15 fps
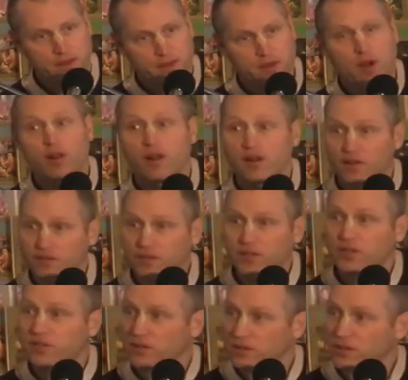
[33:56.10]
It's all
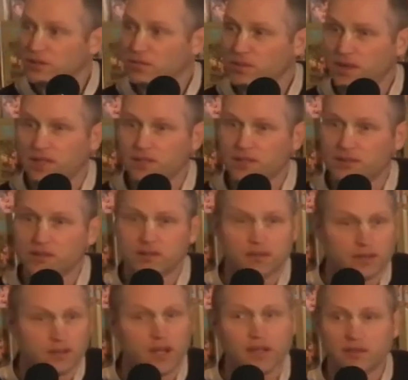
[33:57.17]
artificial, the praise.
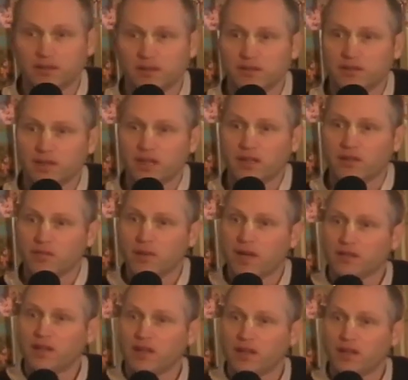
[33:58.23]
Nice. Thank you.
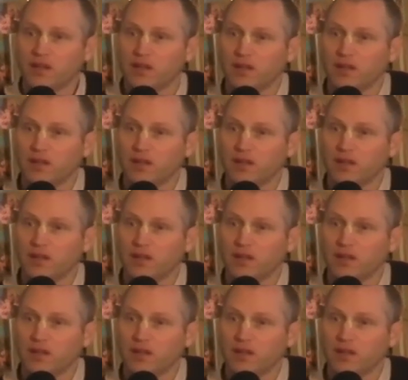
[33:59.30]
Mata.